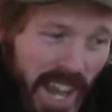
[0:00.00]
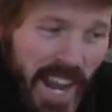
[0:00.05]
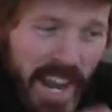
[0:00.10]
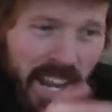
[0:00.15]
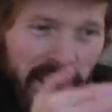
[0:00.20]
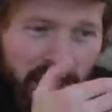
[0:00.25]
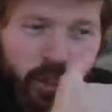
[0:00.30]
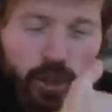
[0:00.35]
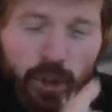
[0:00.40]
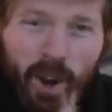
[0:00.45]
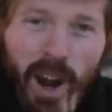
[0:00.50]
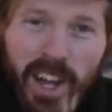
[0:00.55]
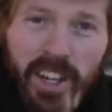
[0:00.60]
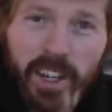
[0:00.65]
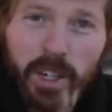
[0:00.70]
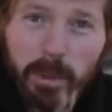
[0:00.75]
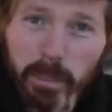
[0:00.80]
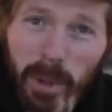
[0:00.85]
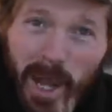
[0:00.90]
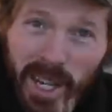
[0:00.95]
and try
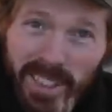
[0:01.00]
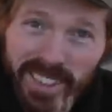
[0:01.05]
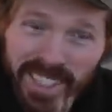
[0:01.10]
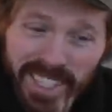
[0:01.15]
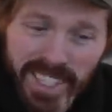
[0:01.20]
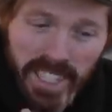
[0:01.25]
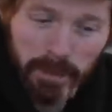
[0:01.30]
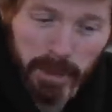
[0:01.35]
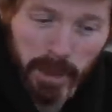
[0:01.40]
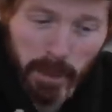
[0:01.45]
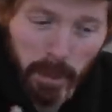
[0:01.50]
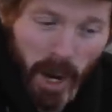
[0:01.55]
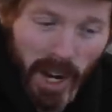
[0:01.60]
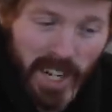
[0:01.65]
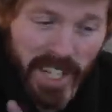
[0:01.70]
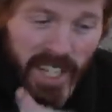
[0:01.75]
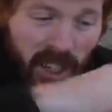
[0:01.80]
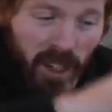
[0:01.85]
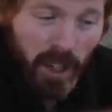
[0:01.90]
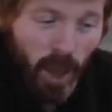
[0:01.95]
your best to keep your
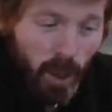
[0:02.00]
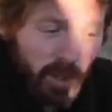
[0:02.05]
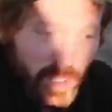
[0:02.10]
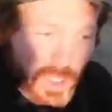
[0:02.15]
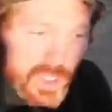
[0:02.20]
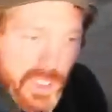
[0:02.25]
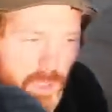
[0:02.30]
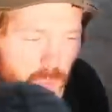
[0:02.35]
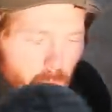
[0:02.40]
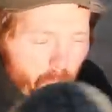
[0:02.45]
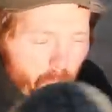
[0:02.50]
body close to this